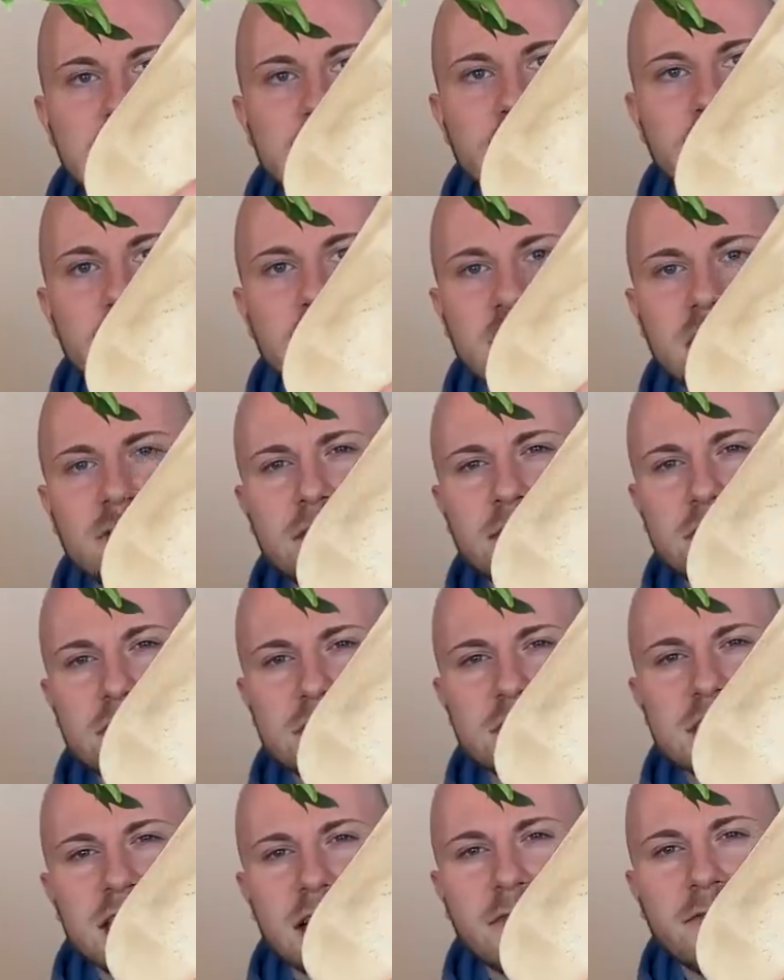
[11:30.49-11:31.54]
You could even use
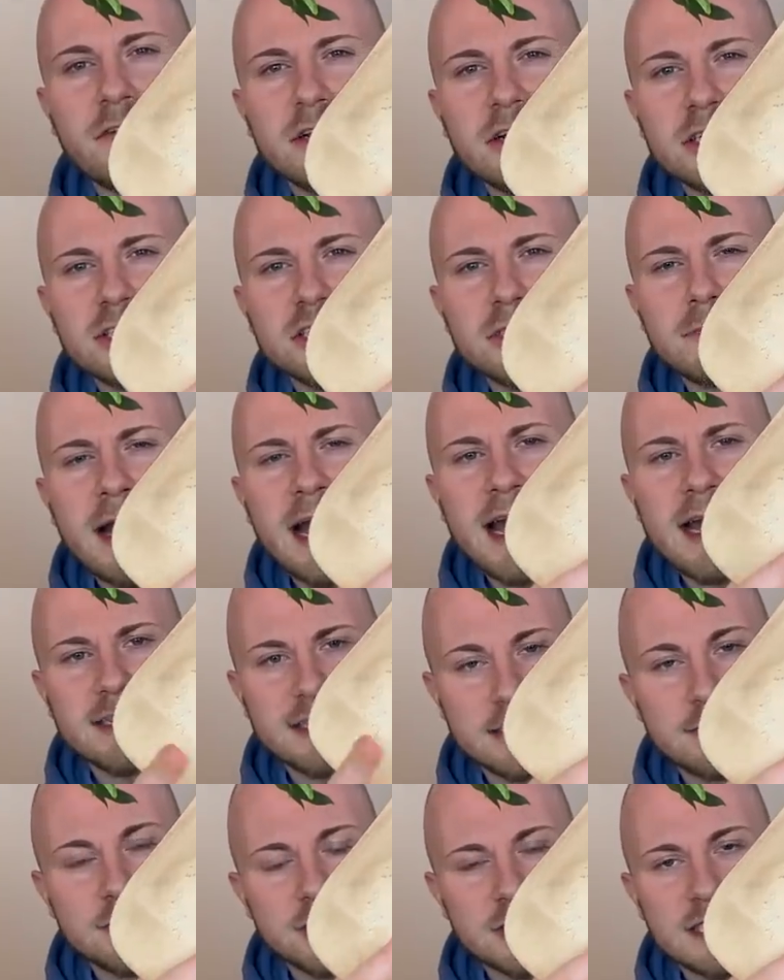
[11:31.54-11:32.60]
just like furniture pads.
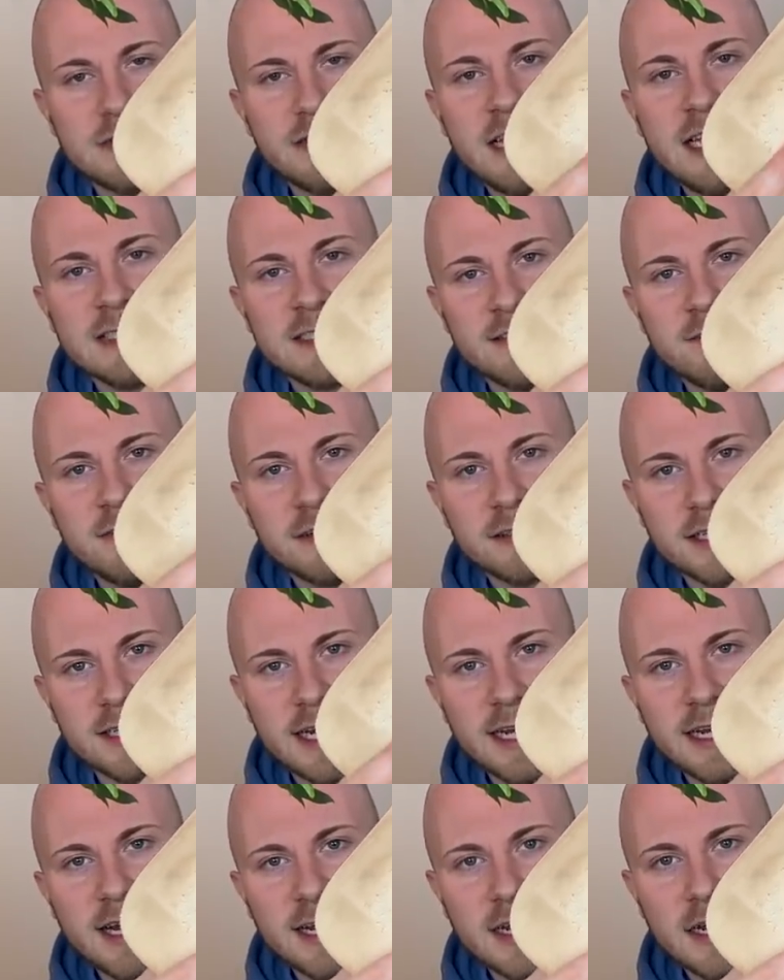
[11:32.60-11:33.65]
This was just adhesive felt that I
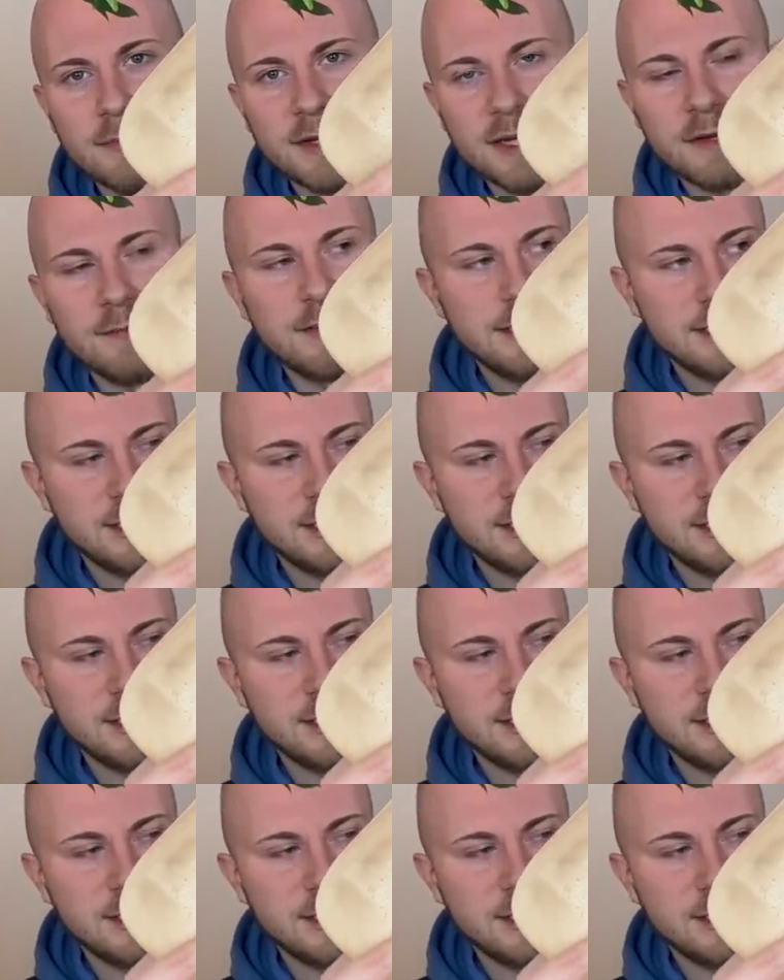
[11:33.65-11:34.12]
cut up like a big